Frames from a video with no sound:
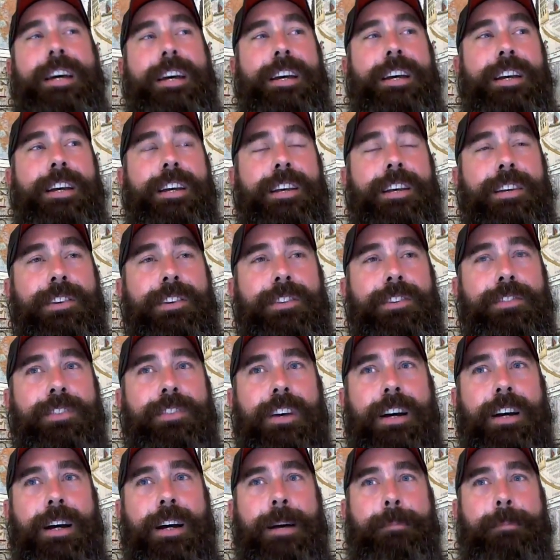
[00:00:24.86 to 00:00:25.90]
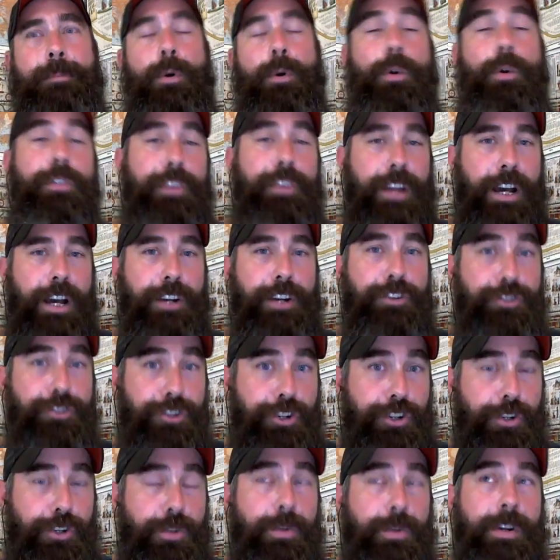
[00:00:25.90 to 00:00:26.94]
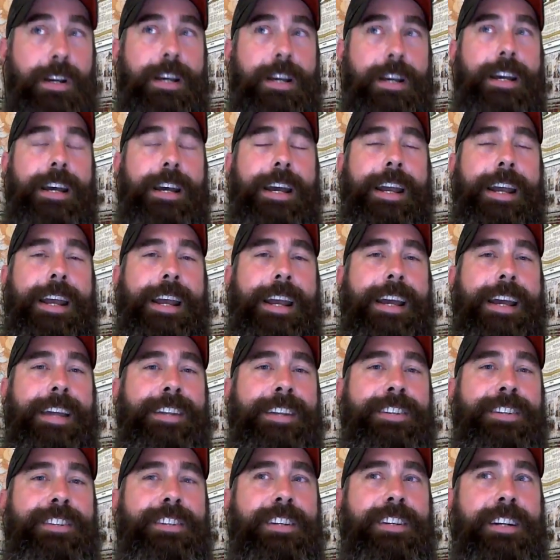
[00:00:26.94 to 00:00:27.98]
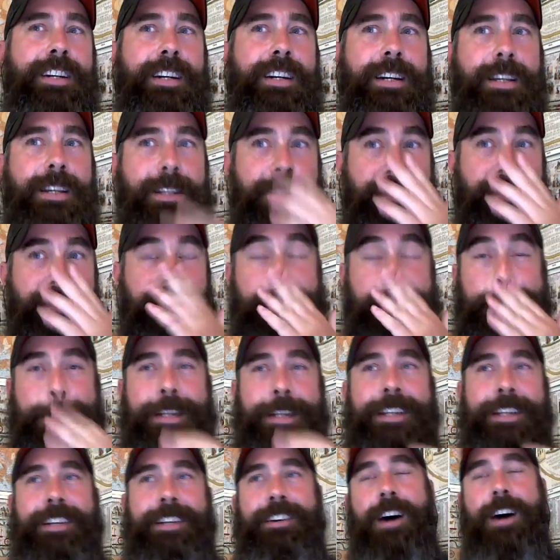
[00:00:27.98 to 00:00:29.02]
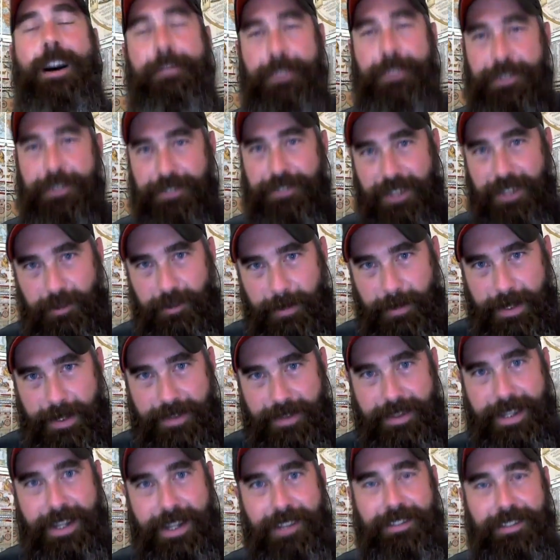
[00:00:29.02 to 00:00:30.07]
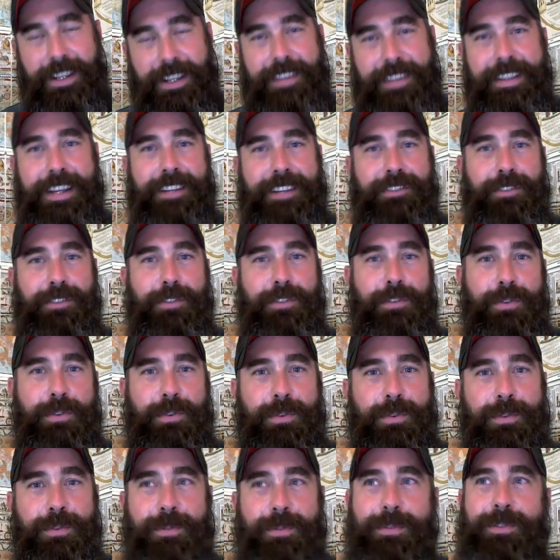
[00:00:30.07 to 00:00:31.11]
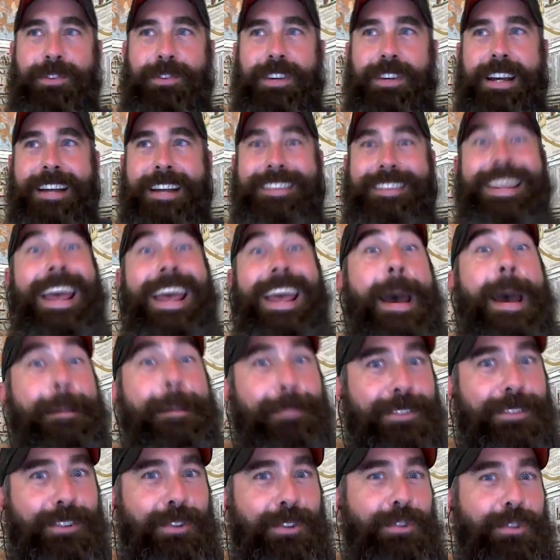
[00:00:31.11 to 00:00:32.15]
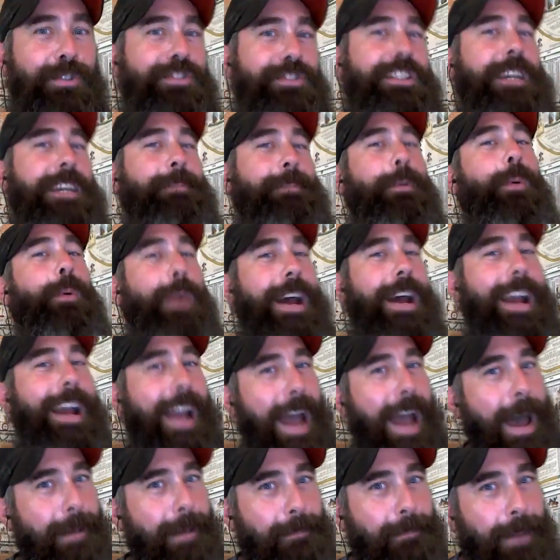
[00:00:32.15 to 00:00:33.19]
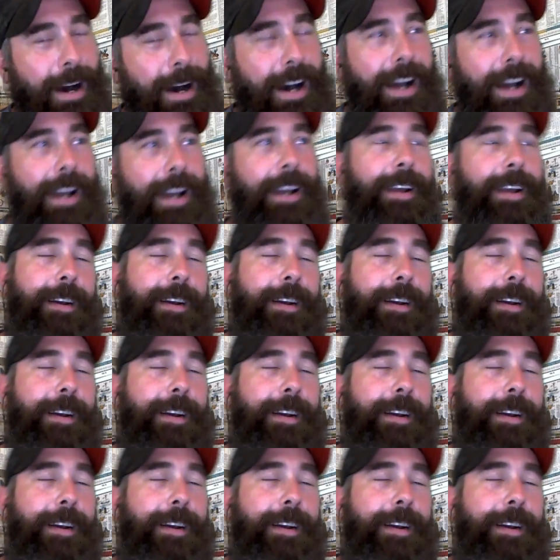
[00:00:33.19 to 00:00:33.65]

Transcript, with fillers: is um, Orthodox Jew, and uh, she often sends me things I think to attempt to chip away at my